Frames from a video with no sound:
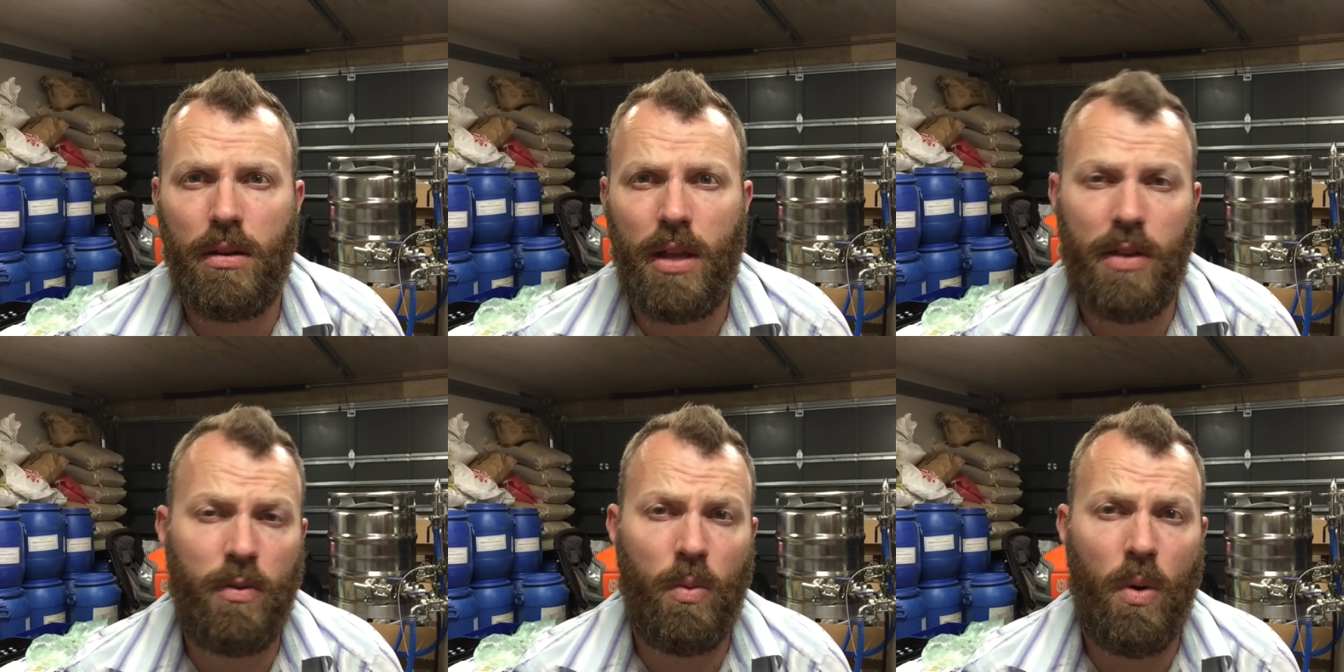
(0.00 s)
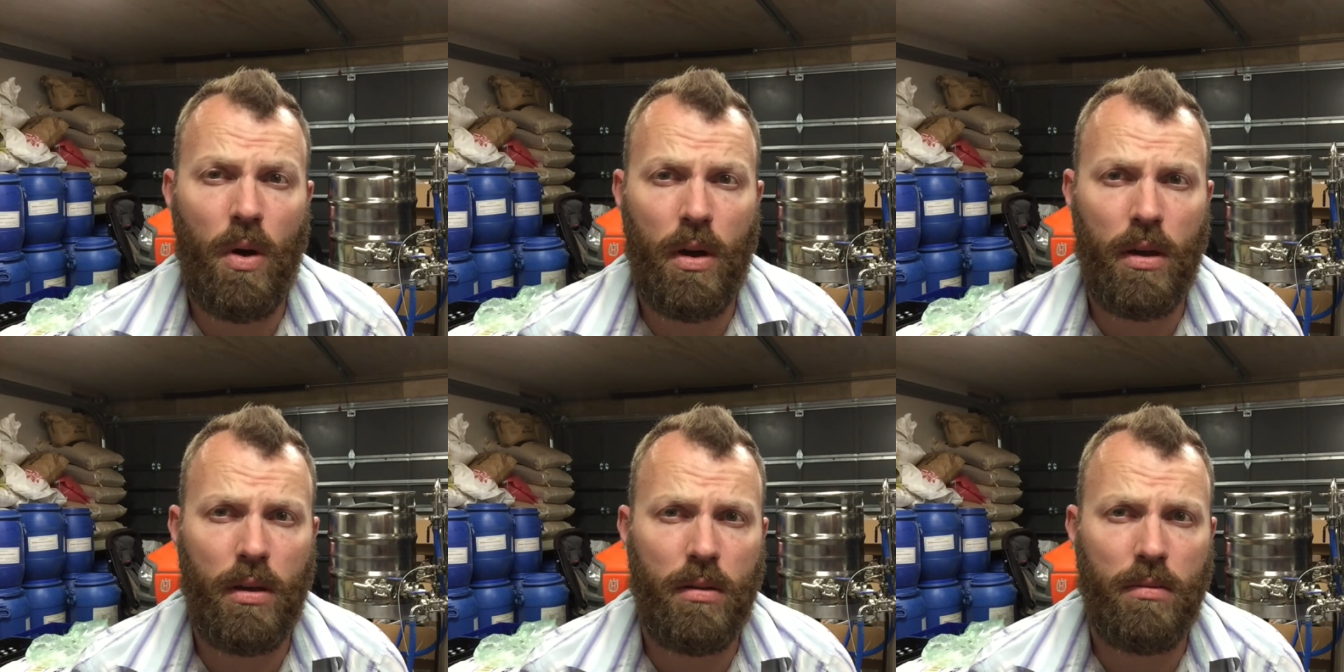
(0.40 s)
that's
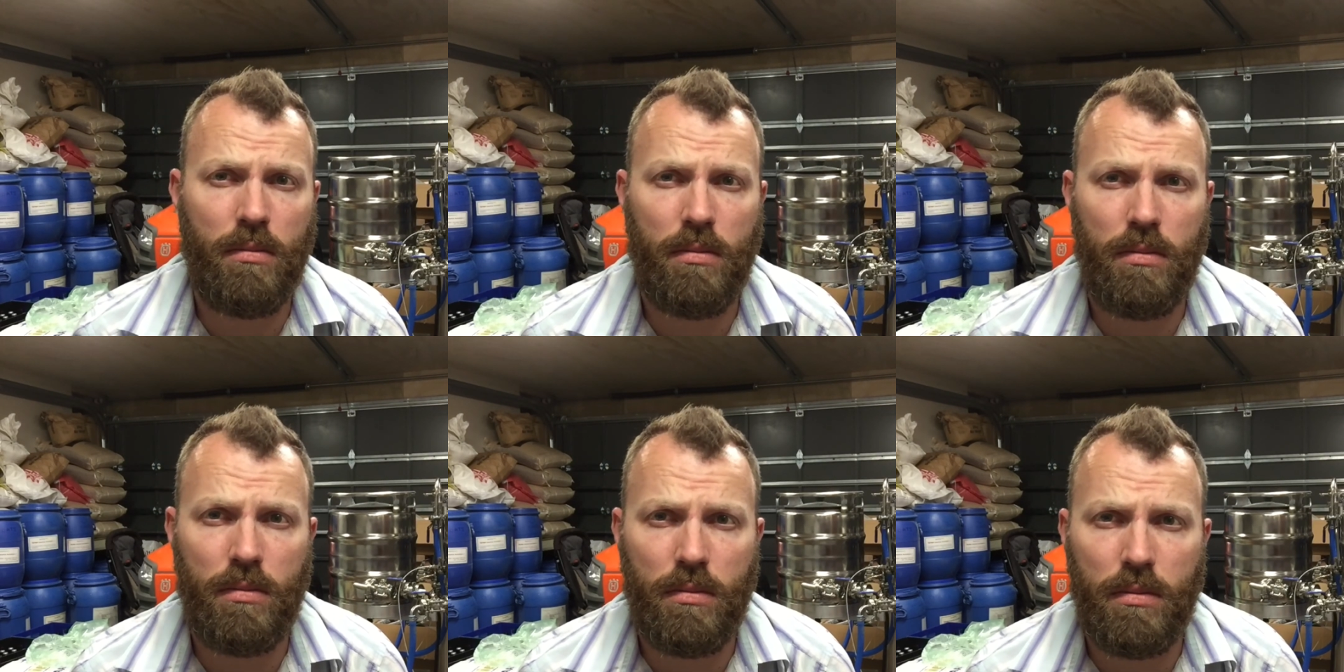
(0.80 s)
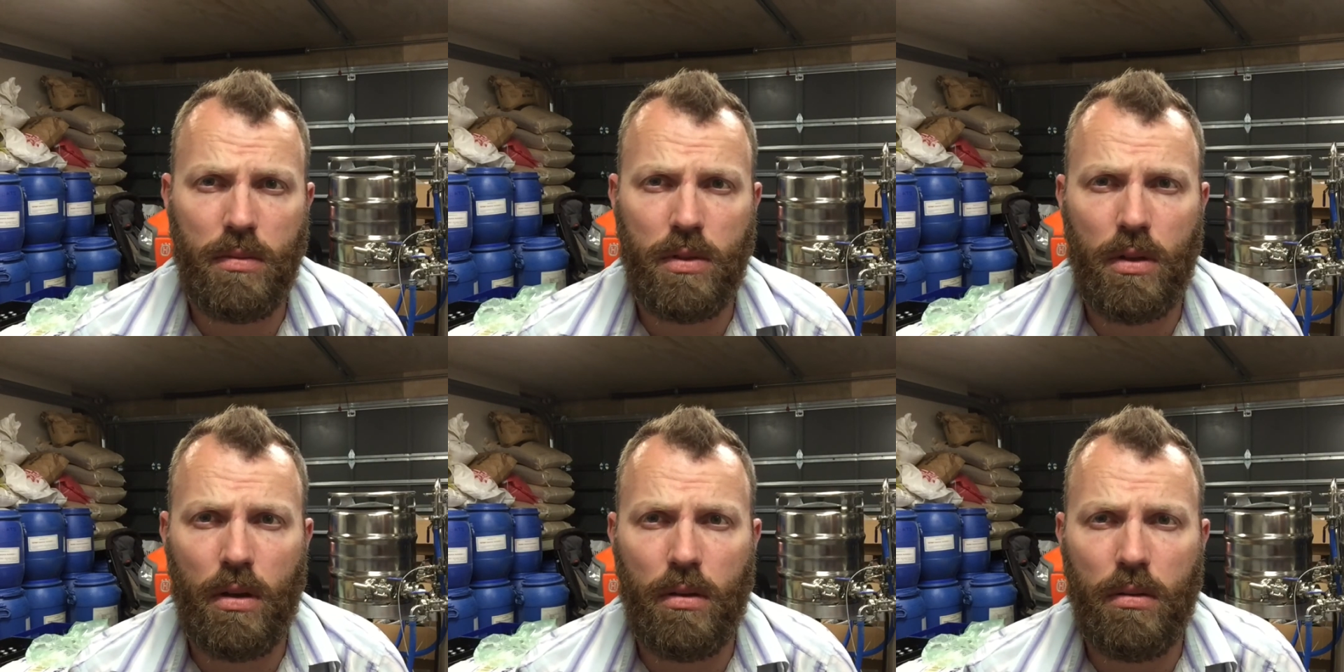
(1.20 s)
why.
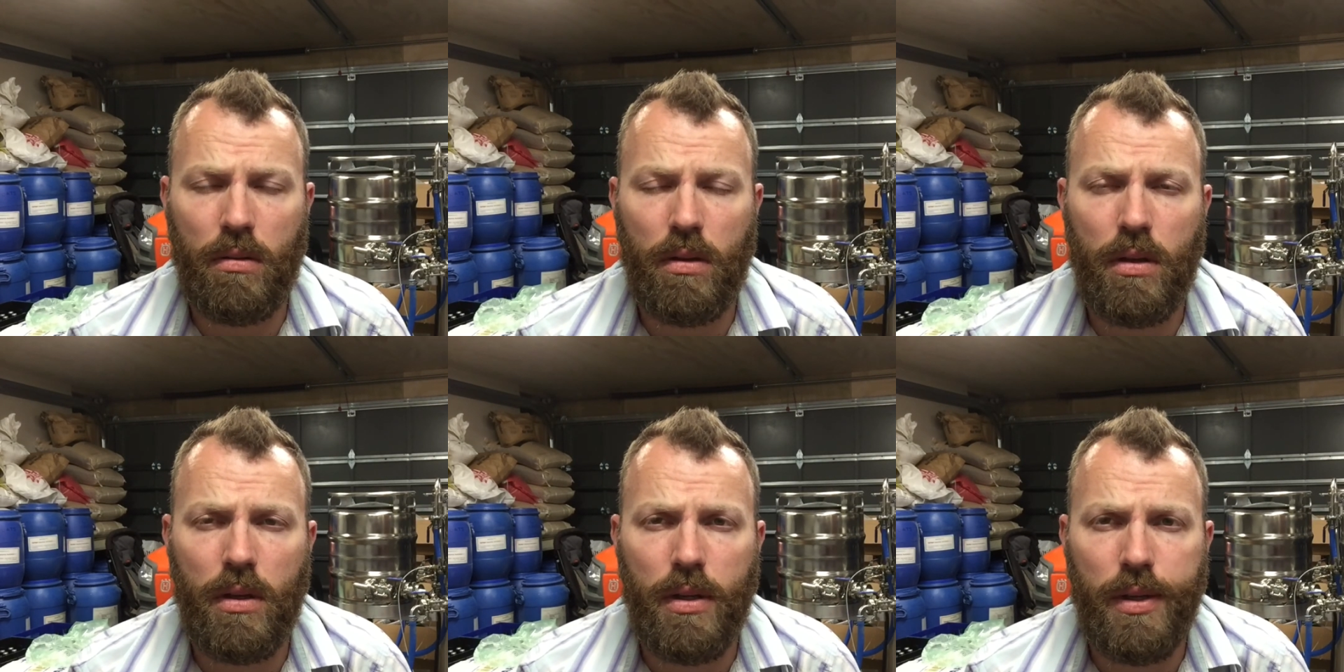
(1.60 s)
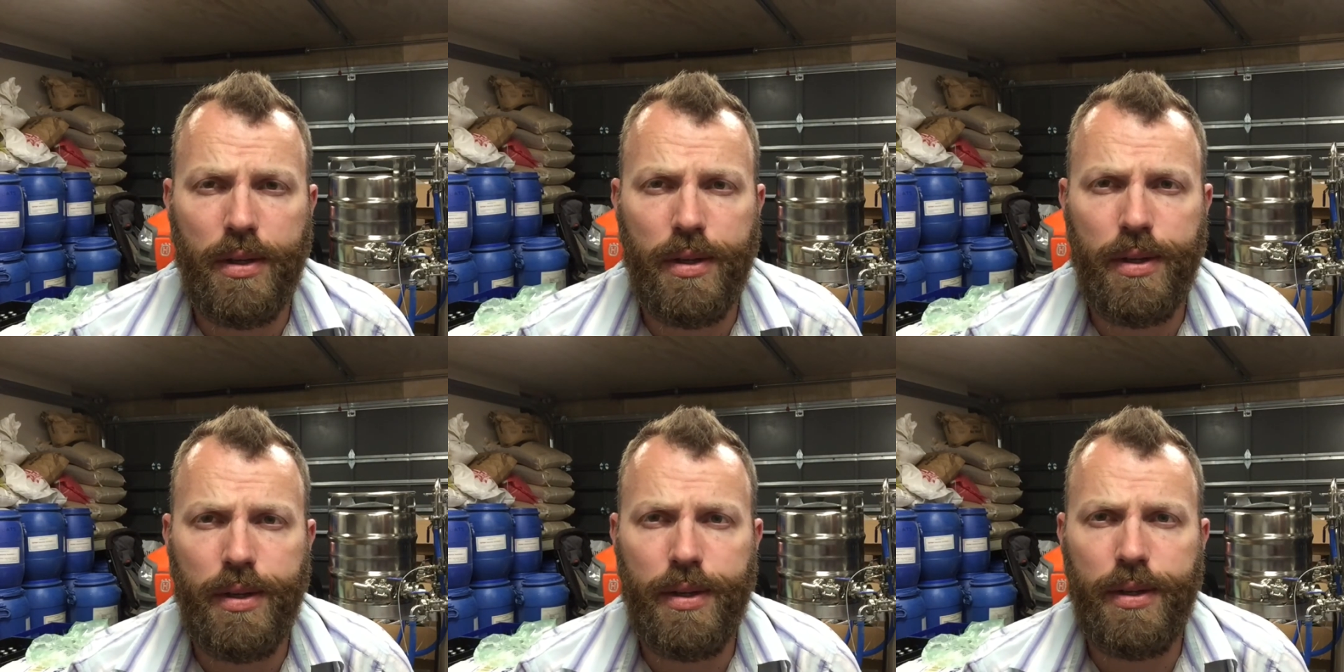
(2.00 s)
So
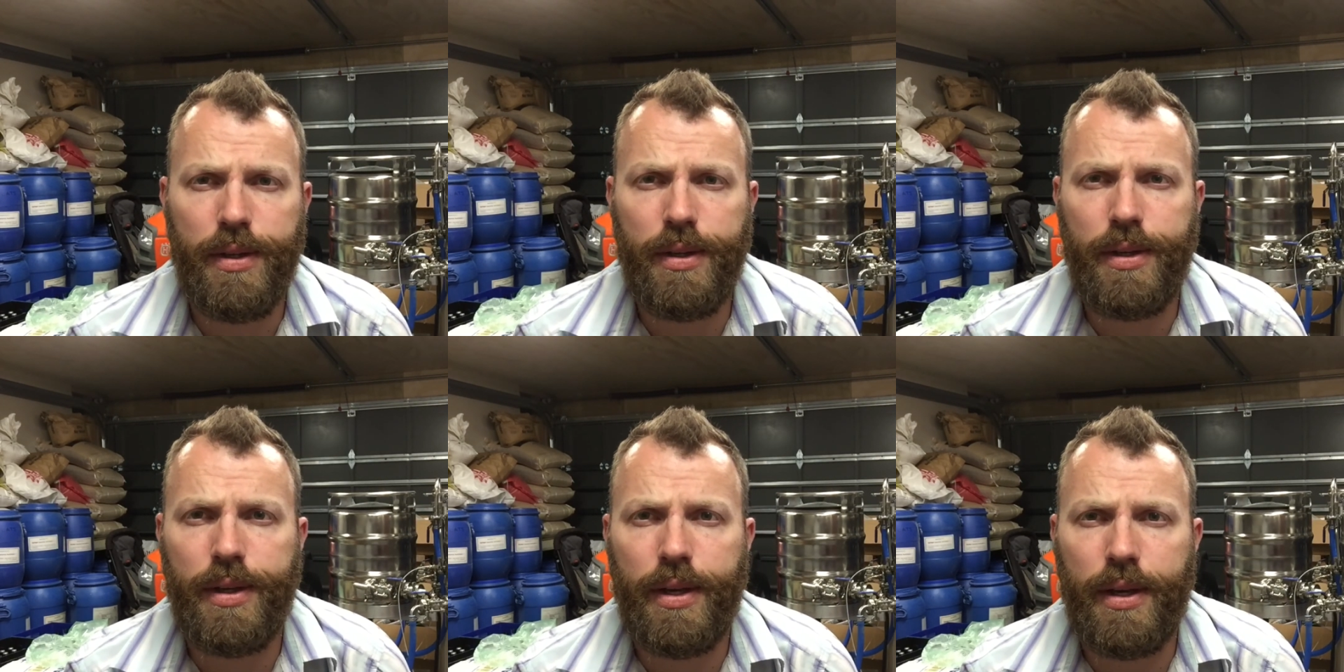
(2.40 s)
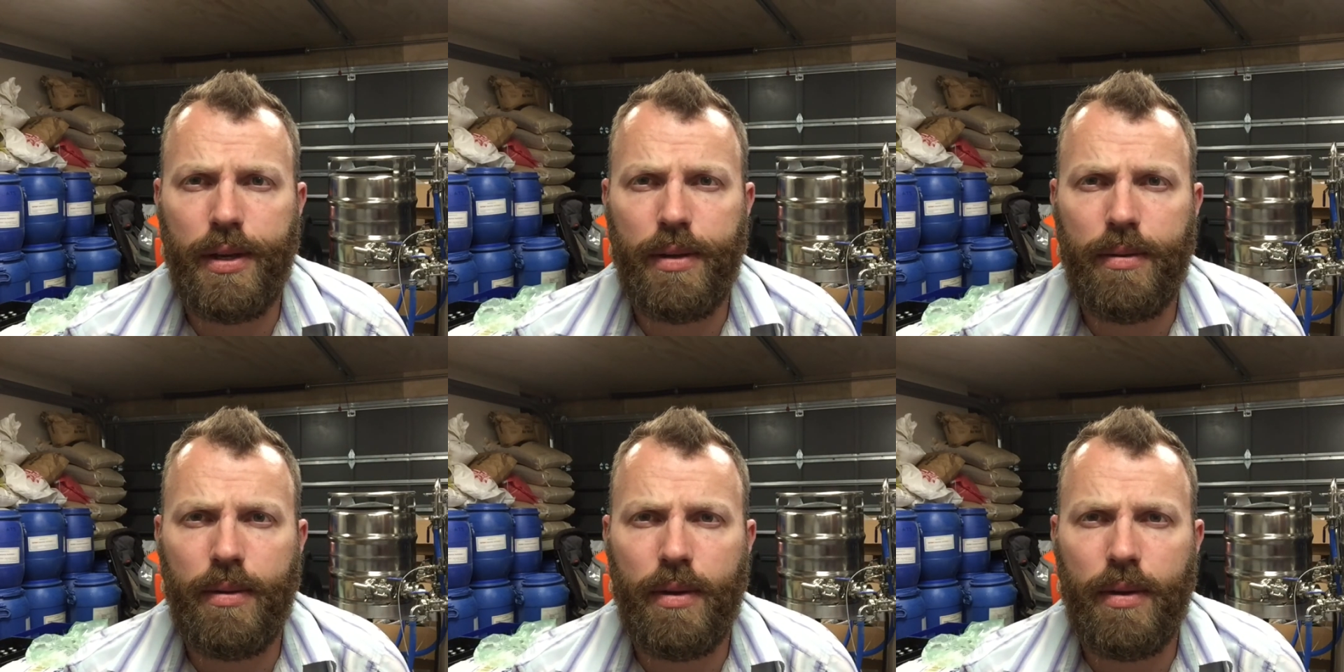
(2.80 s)
it's